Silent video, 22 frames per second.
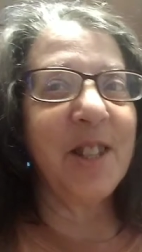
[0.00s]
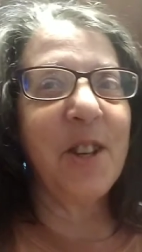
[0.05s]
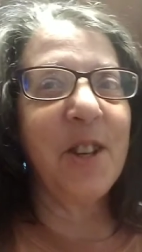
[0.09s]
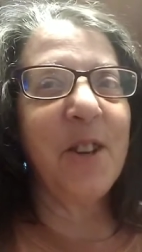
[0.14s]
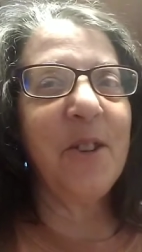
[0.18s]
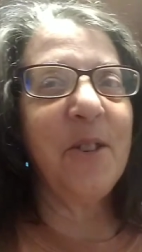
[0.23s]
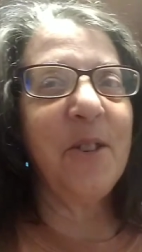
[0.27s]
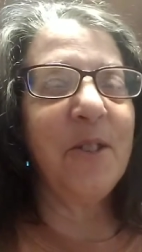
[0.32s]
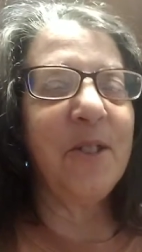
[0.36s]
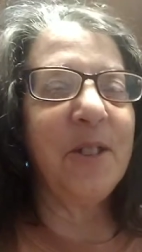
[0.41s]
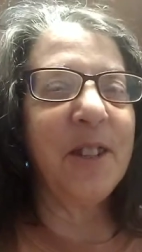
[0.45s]

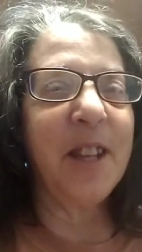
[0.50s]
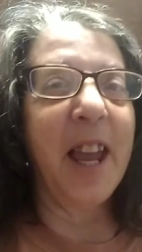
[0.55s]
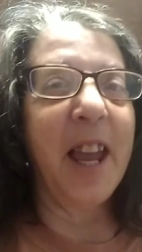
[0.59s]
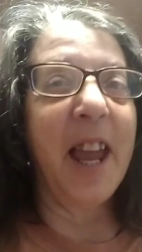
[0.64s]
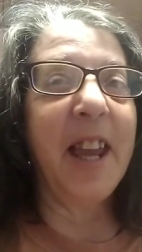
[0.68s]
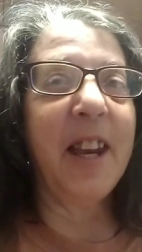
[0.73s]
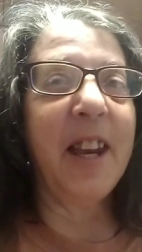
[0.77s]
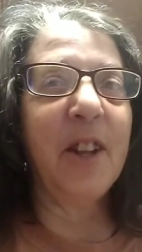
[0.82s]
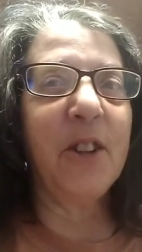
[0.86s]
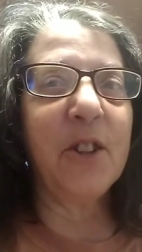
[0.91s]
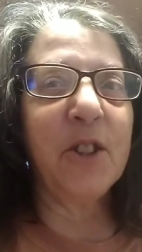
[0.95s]
tuned
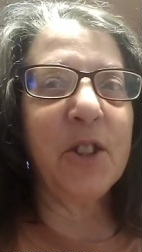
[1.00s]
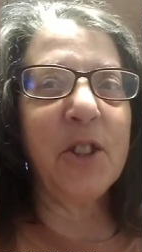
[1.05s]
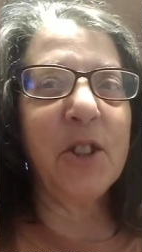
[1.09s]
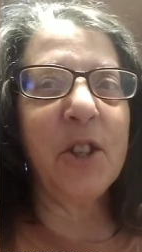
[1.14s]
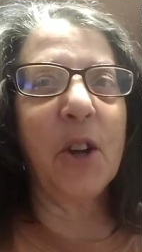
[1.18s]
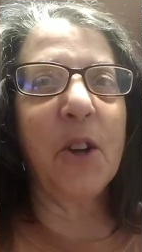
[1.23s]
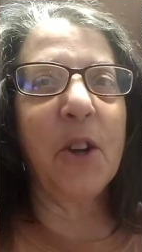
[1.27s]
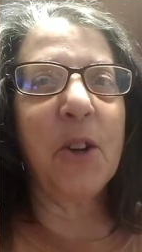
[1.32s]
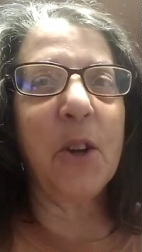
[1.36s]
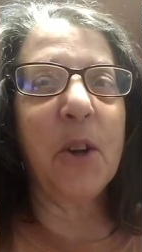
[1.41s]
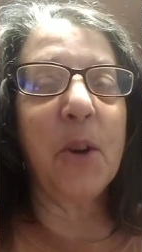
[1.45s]
and I'll
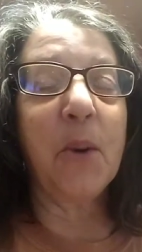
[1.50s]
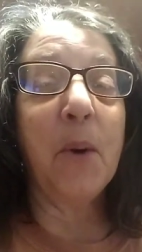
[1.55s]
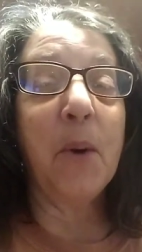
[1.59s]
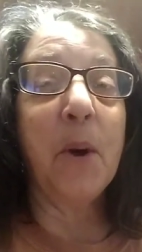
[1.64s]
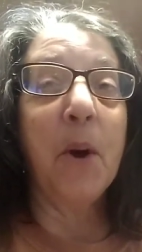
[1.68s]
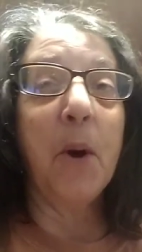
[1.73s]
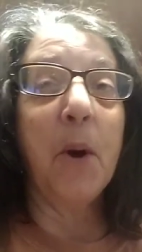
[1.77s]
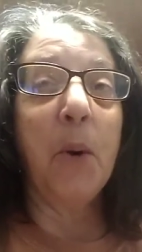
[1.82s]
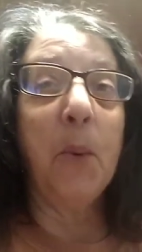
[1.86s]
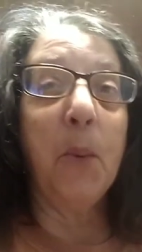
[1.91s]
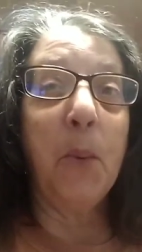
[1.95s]
show you
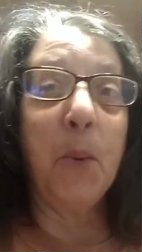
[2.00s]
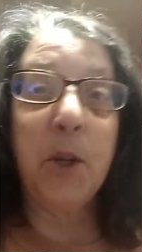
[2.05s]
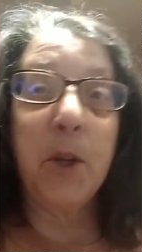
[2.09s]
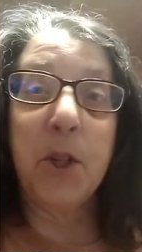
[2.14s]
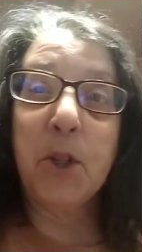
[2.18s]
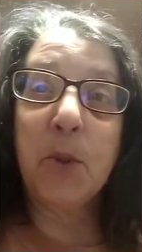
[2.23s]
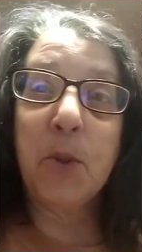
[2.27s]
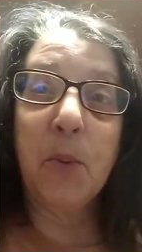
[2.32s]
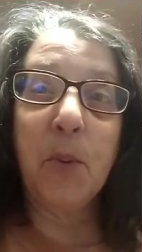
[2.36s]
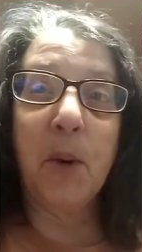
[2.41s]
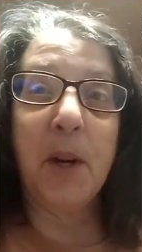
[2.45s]

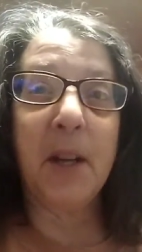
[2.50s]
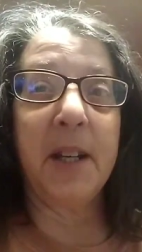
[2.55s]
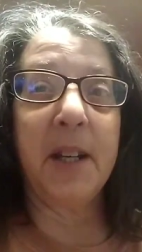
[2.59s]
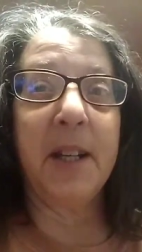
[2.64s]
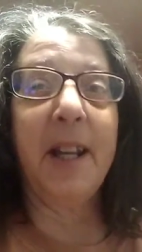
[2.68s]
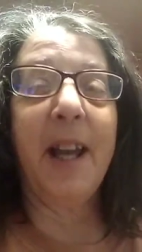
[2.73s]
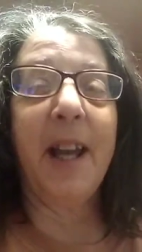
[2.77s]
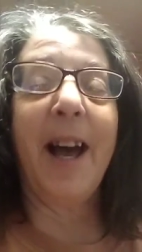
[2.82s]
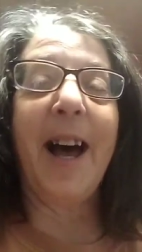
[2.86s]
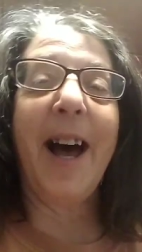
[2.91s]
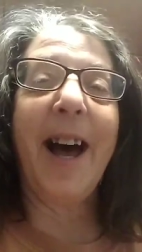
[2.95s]
which
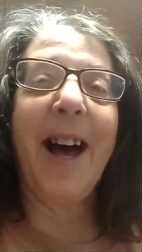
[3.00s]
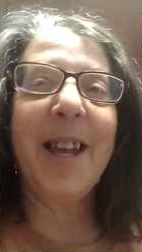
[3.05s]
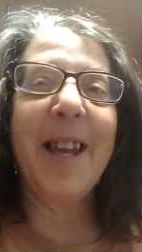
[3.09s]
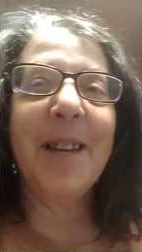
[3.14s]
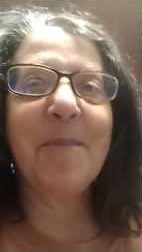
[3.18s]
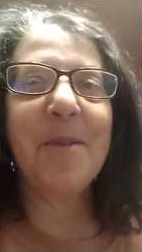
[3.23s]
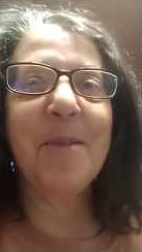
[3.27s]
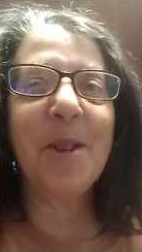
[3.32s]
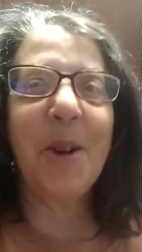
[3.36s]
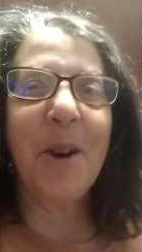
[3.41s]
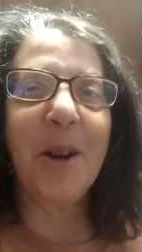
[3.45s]
one I
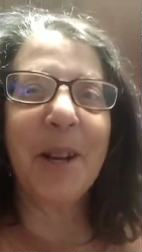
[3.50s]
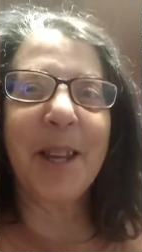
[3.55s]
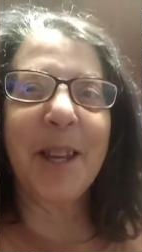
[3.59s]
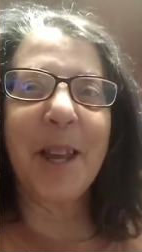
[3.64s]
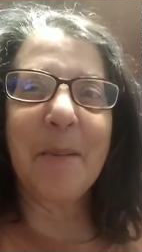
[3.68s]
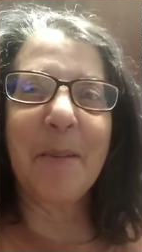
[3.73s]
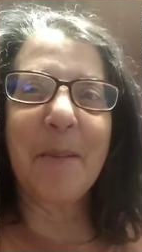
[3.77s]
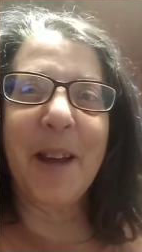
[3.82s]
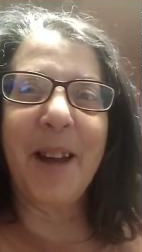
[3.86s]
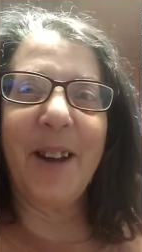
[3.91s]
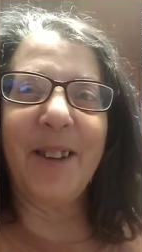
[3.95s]
am
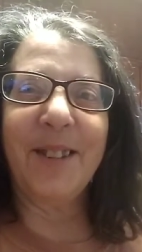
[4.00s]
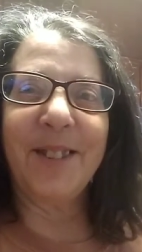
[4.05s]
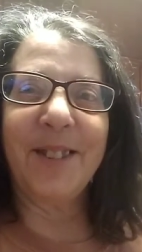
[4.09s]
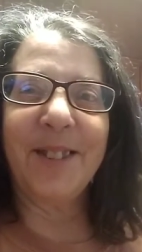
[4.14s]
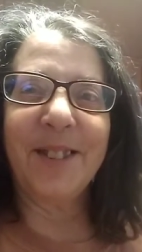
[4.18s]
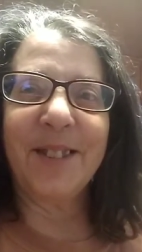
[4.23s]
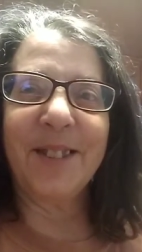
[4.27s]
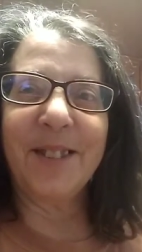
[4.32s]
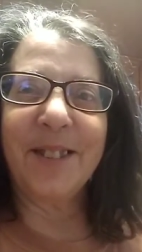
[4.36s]
talking about.